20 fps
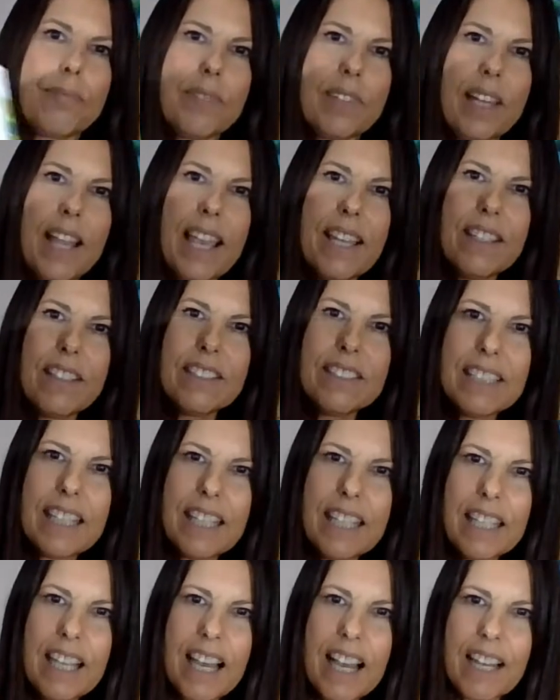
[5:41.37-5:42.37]
And you
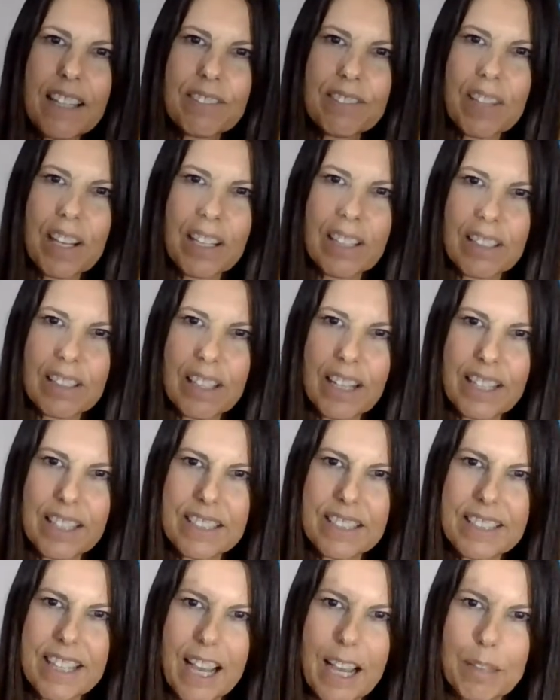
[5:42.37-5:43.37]
see, I've got a lot
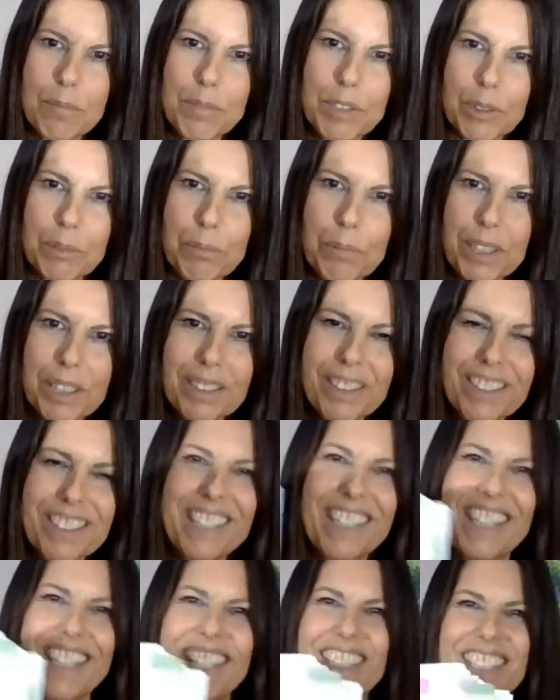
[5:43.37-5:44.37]
of tabs open.
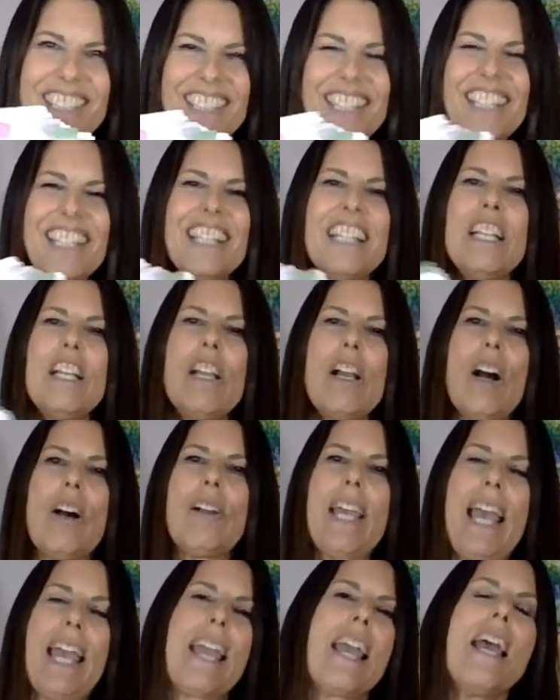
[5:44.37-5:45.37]

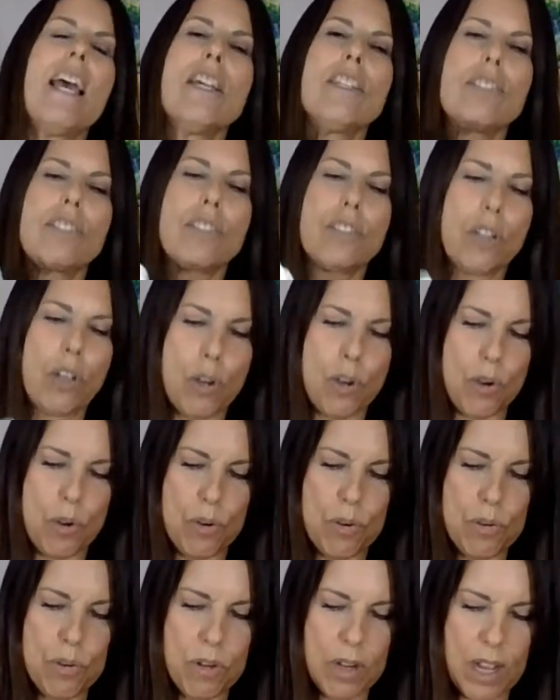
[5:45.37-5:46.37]
Okay,
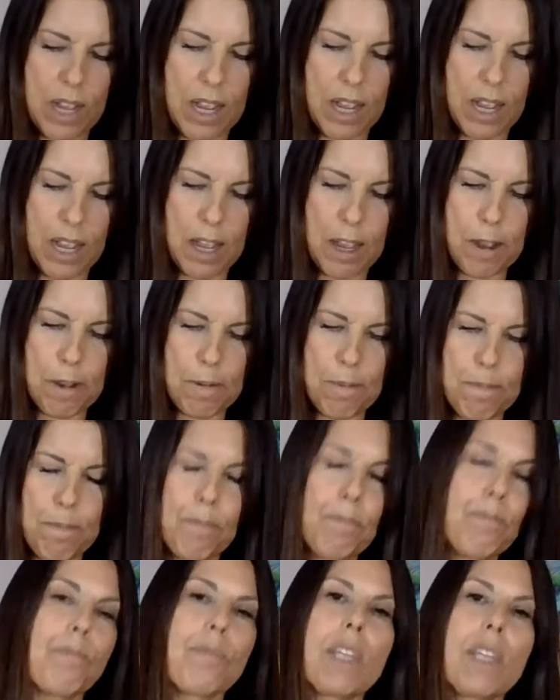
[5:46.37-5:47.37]
so
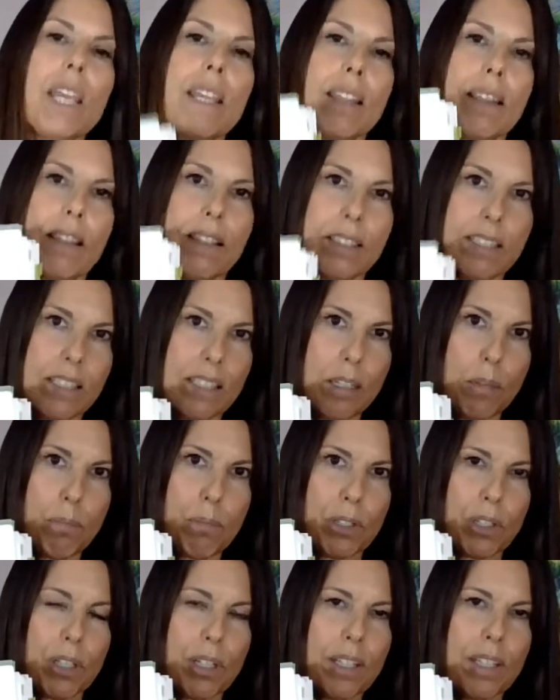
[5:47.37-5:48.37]
this is a
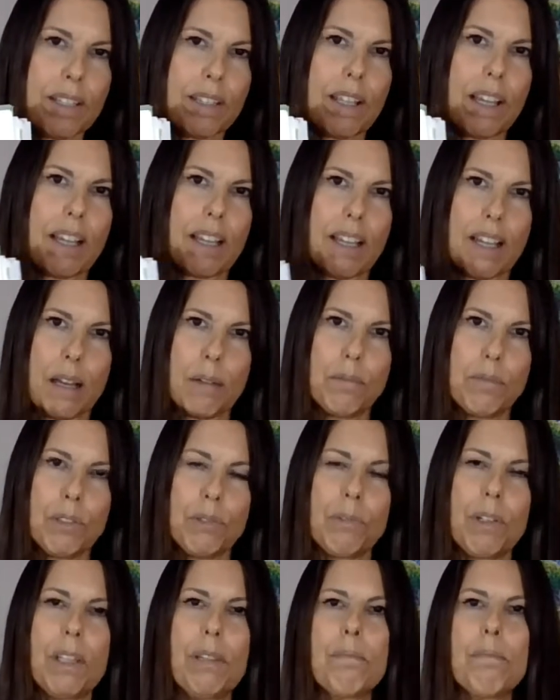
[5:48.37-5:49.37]
book that comes
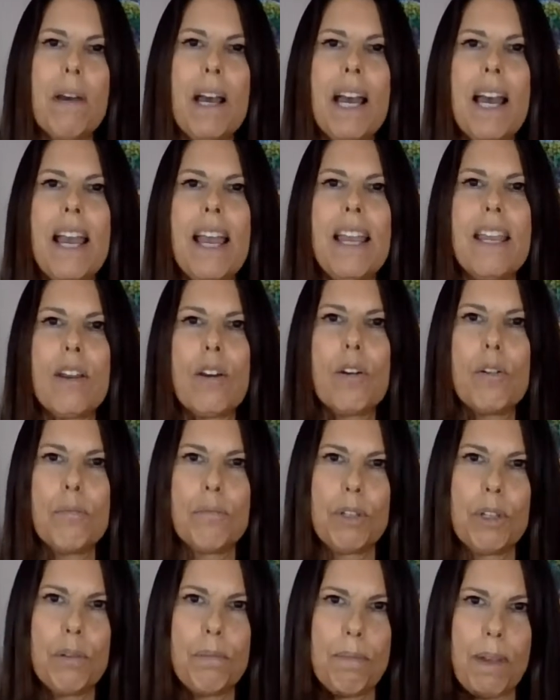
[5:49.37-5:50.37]
with my
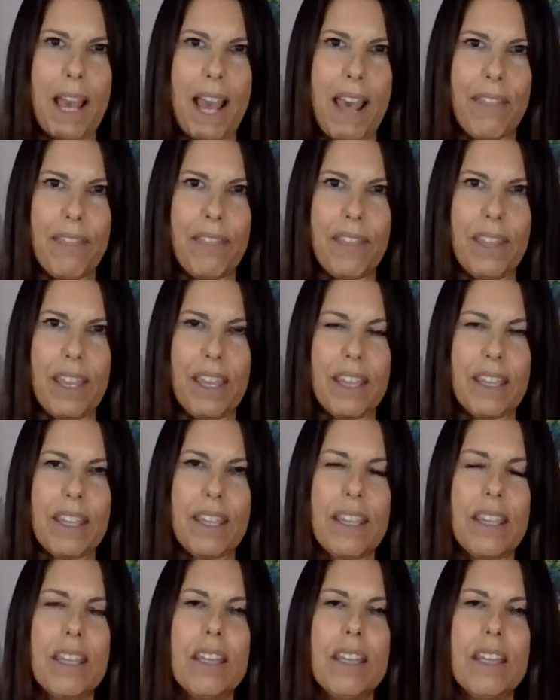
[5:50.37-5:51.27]
homeopathic